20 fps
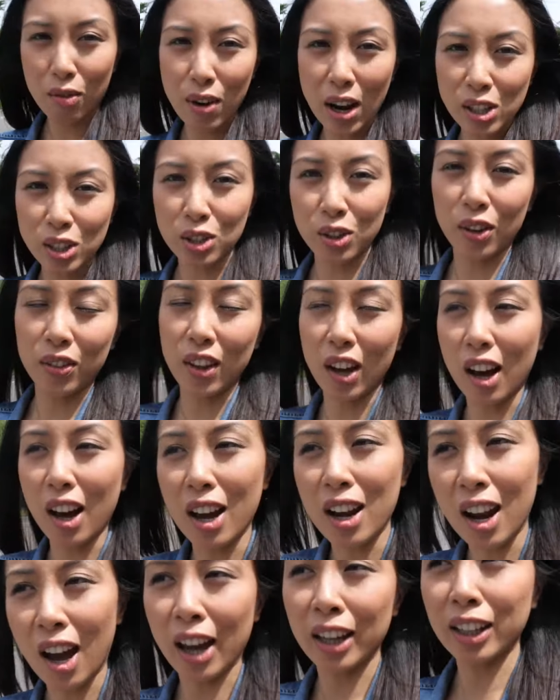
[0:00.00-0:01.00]
restaurant that
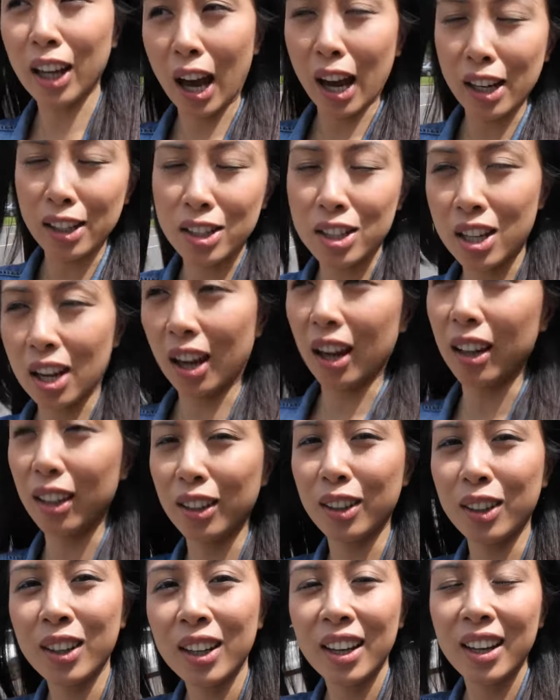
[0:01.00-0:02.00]
I like going
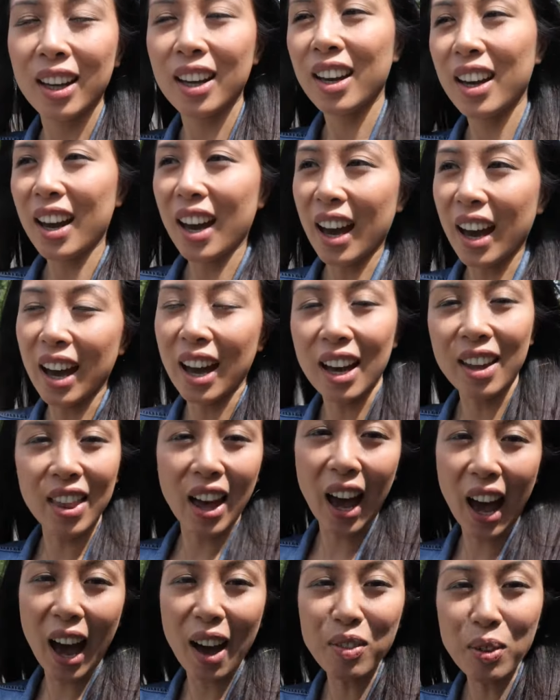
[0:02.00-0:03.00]
to.
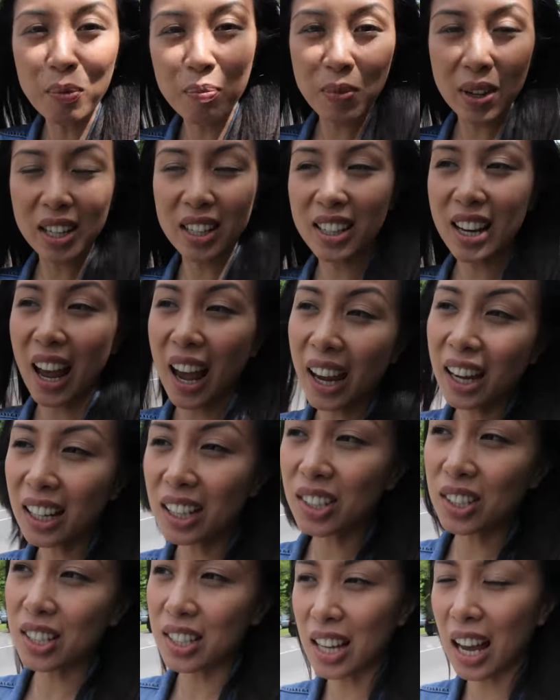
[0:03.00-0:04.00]
That I haven't been in
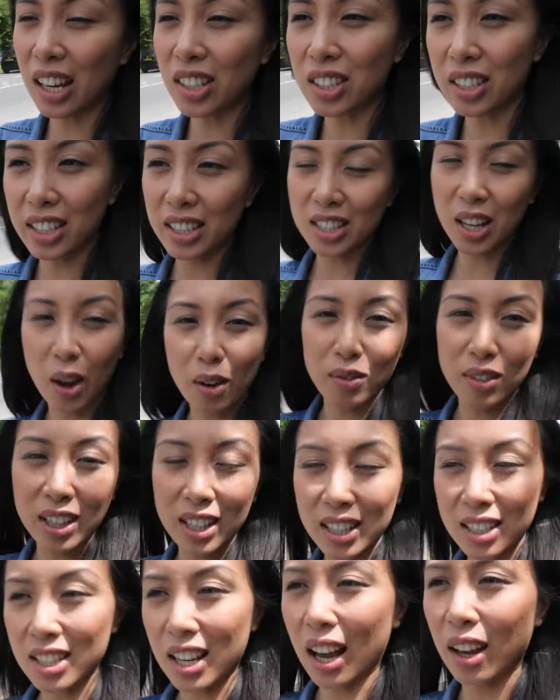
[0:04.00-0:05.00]
ages actually, so I'm
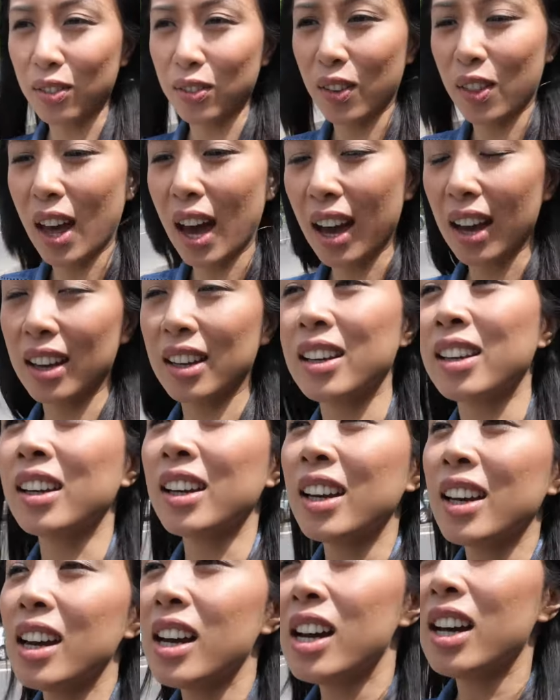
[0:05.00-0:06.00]
really excited for that.
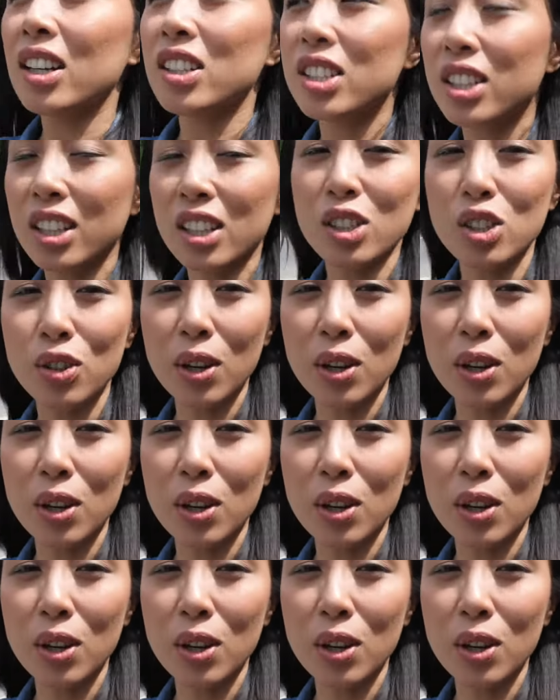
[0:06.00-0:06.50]
Just gonna